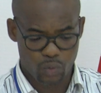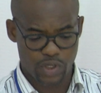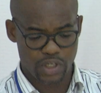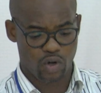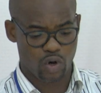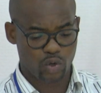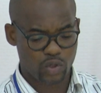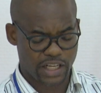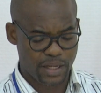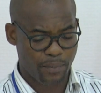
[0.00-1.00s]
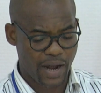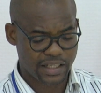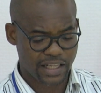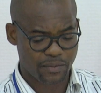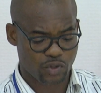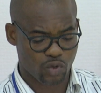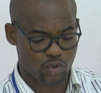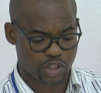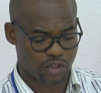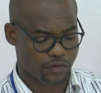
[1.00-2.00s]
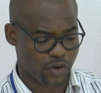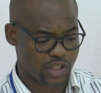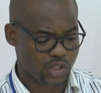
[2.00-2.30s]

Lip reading: we conclude that the MATLAB solution for